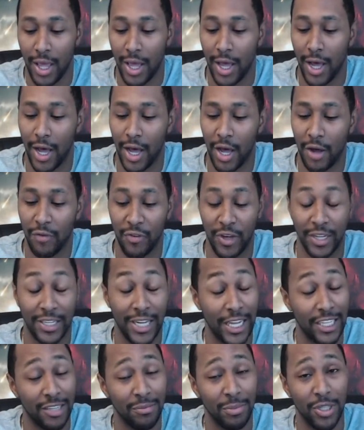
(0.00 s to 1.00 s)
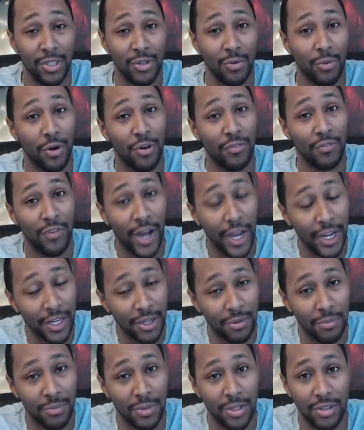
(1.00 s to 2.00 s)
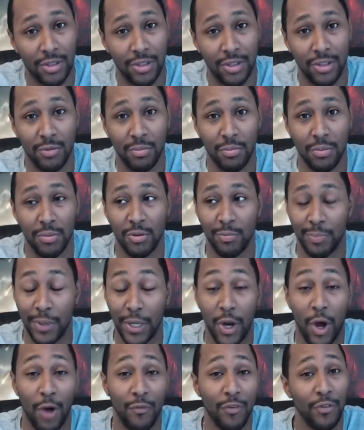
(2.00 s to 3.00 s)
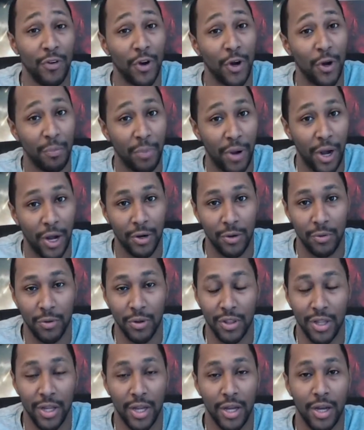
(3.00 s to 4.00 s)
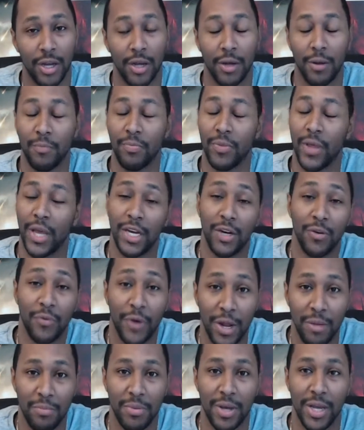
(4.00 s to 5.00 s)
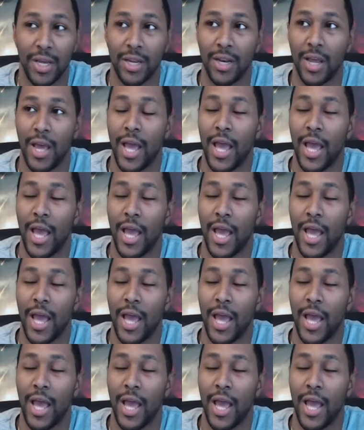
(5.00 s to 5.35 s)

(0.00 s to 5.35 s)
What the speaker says: Fantastic Beasts and Where to Find Them is the spin-off of Harry Potter with Eddie Redmayne,